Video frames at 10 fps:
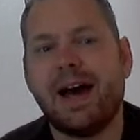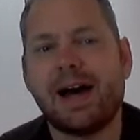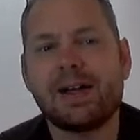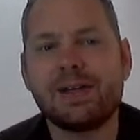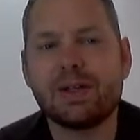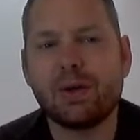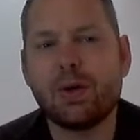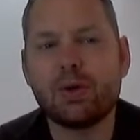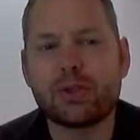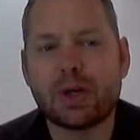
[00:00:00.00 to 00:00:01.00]
and
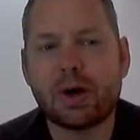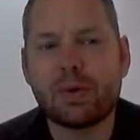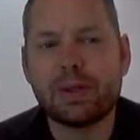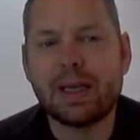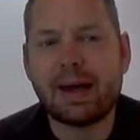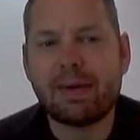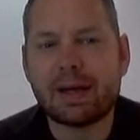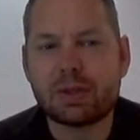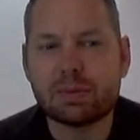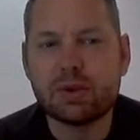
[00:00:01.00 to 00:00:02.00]
also there
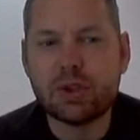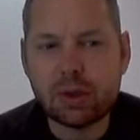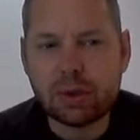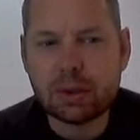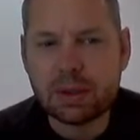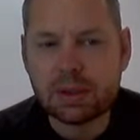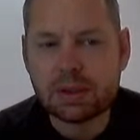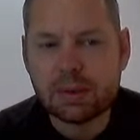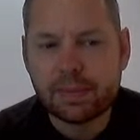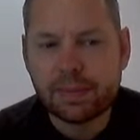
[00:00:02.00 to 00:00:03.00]
are some students.